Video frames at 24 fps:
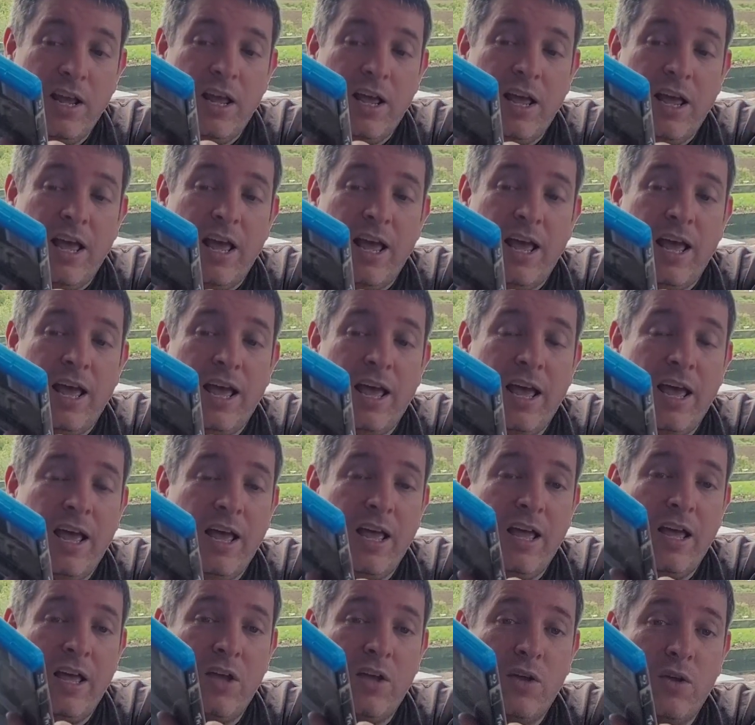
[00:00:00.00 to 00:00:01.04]
And
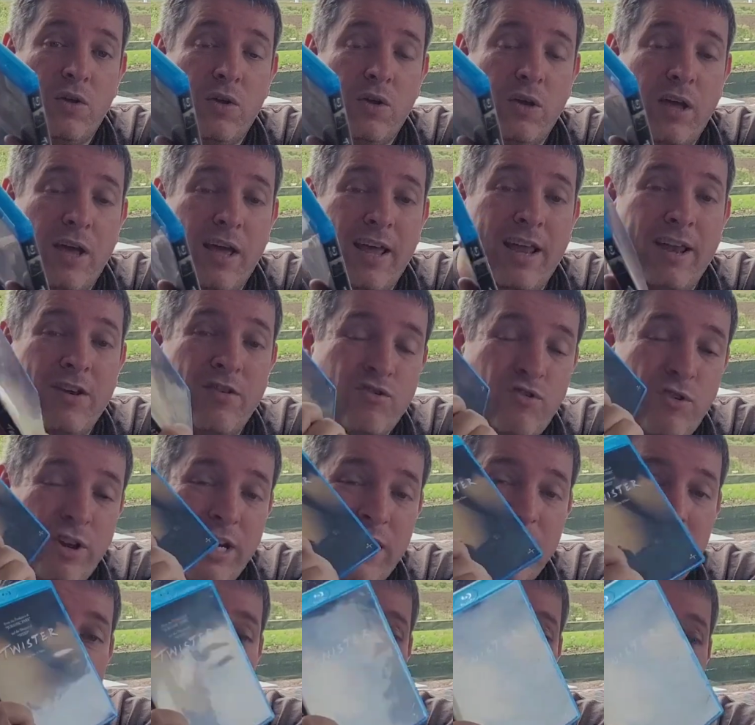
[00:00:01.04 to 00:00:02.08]
it
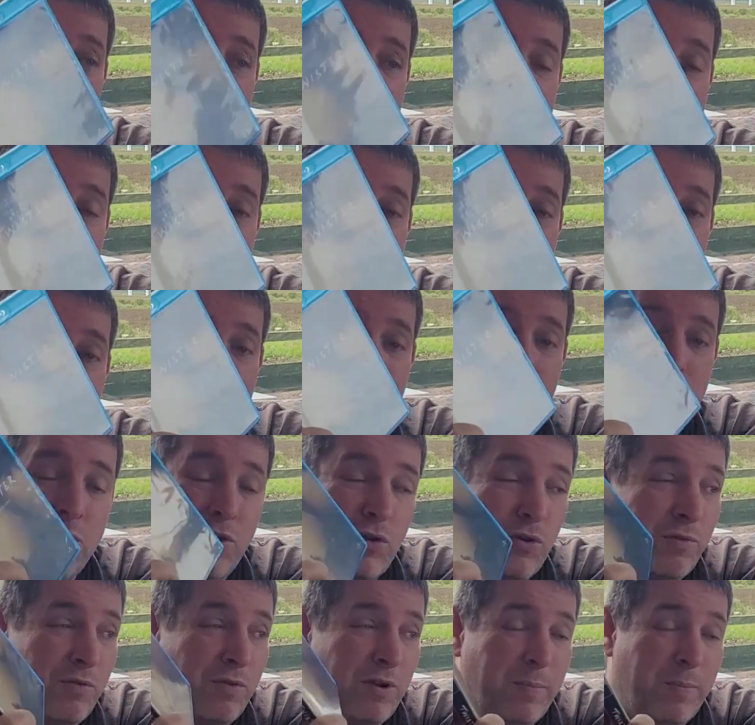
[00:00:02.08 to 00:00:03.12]
trades in for £8.
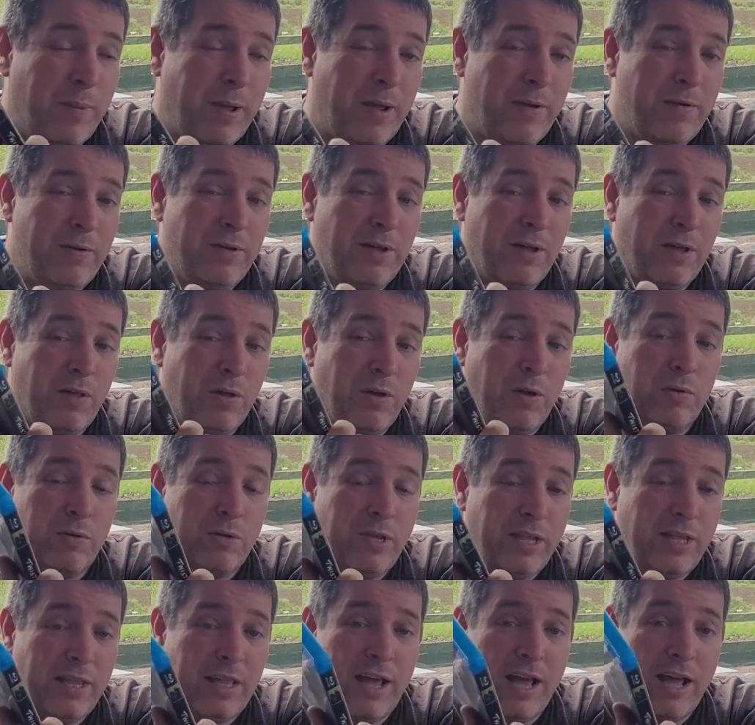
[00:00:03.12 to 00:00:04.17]
So for £1, I thought I'll
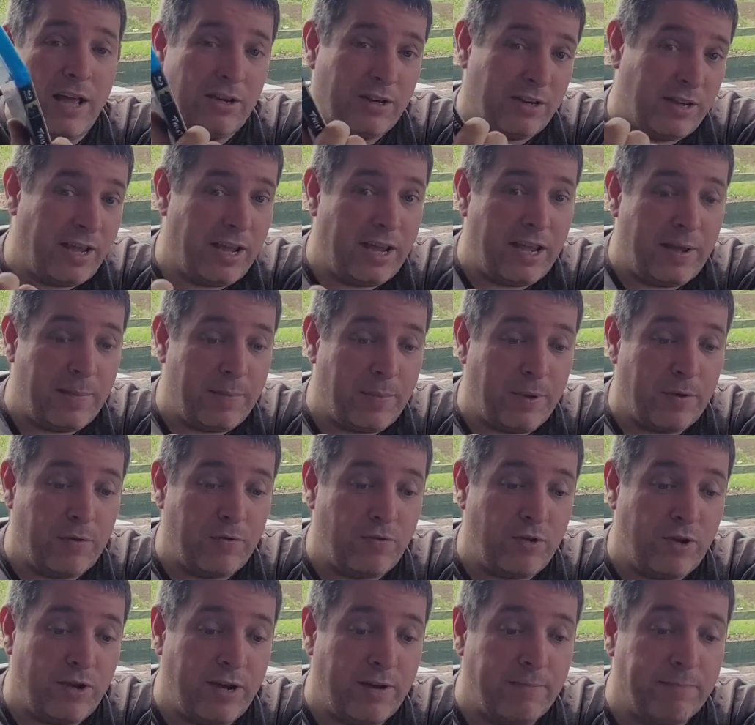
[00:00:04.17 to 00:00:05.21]
take that, get £8
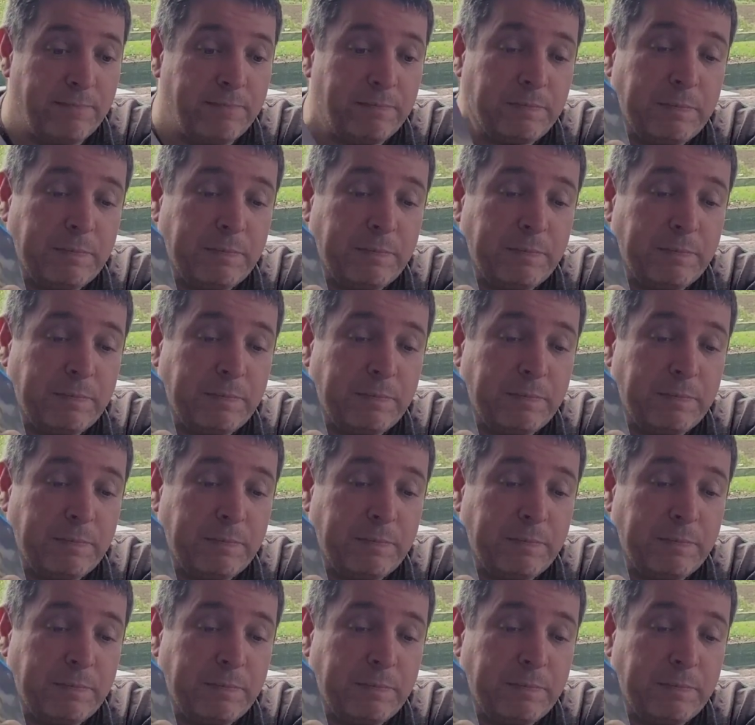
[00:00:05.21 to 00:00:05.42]
trading.